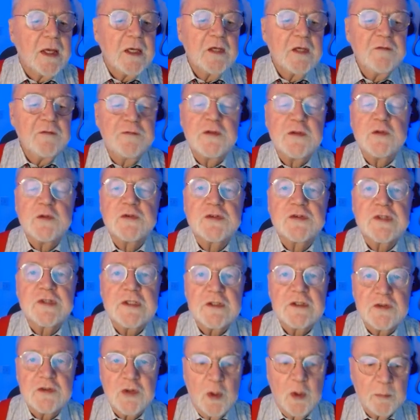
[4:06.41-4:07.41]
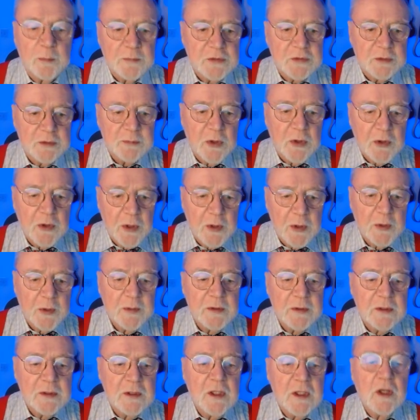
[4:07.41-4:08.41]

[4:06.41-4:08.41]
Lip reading: If you see Tom tomorrow,